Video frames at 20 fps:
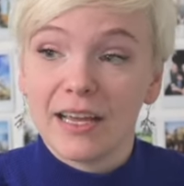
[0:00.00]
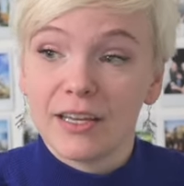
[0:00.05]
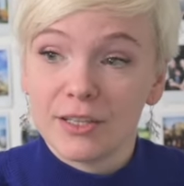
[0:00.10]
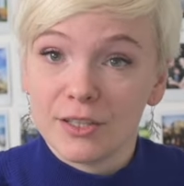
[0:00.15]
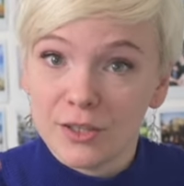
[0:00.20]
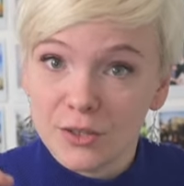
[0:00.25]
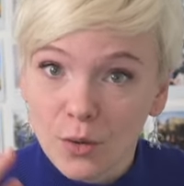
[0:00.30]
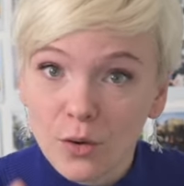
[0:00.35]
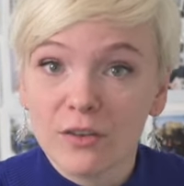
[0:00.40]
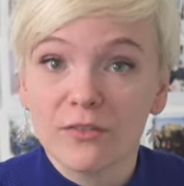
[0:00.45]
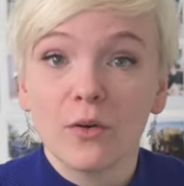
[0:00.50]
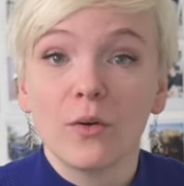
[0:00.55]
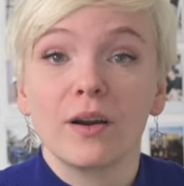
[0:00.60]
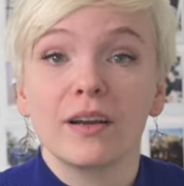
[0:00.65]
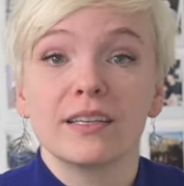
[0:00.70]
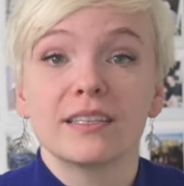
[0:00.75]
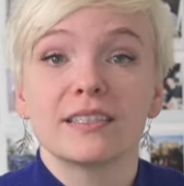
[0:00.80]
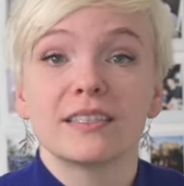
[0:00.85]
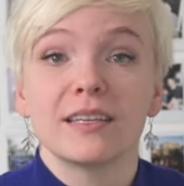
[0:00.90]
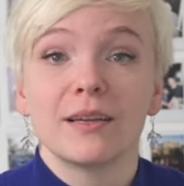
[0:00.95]
your
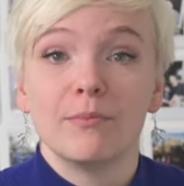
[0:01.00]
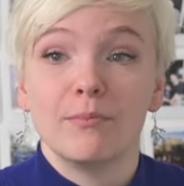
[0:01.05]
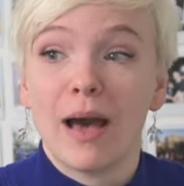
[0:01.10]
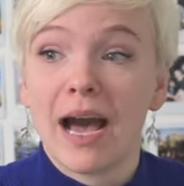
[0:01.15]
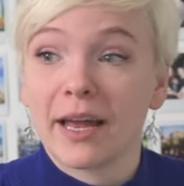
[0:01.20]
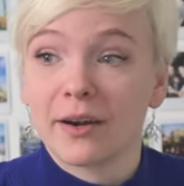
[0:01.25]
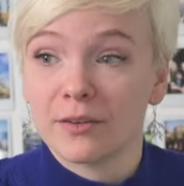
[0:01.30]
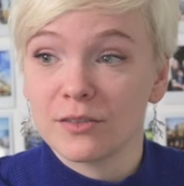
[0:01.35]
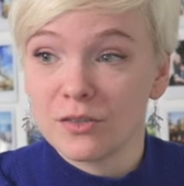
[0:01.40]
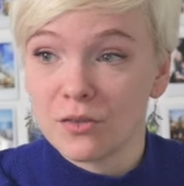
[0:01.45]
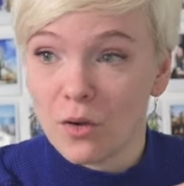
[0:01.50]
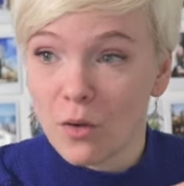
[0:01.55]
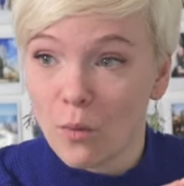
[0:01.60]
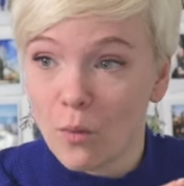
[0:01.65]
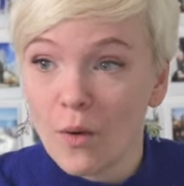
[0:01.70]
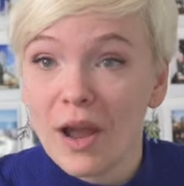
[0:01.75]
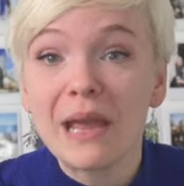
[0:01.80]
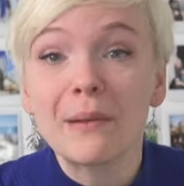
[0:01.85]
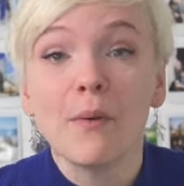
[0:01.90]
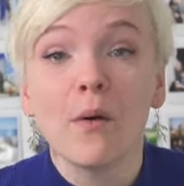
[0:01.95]
voice matters
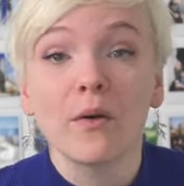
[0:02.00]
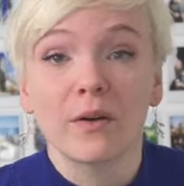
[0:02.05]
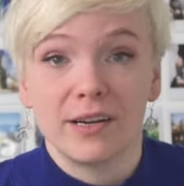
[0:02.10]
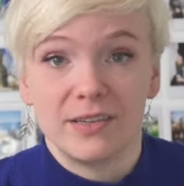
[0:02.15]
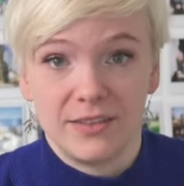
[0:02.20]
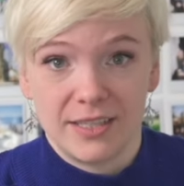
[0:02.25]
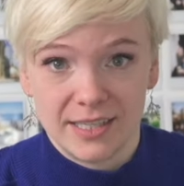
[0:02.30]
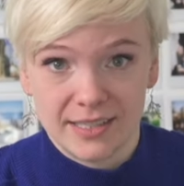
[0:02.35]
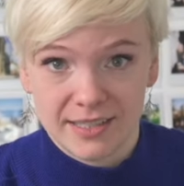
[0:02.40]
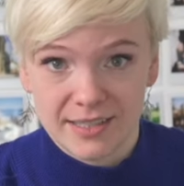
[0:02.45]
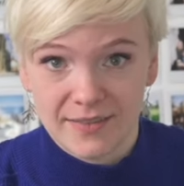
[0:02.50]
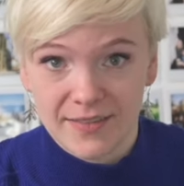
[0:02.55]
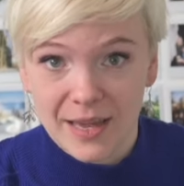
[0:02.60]
way more in this